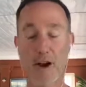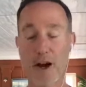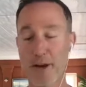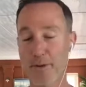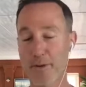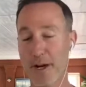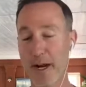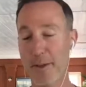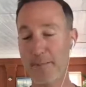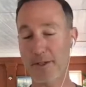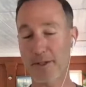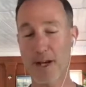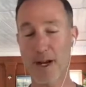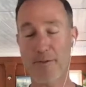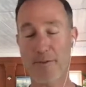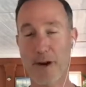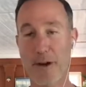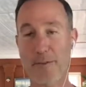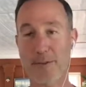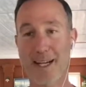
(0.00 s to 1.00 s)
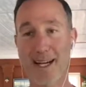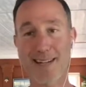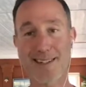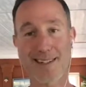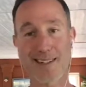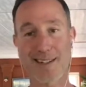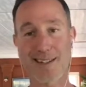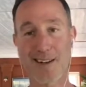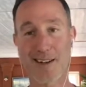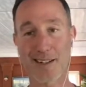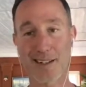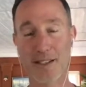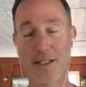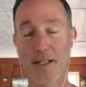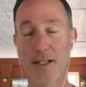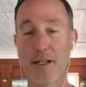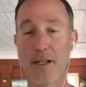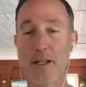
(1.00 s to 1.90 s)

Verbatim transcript: On-ramps and off-ramps kind of sucked,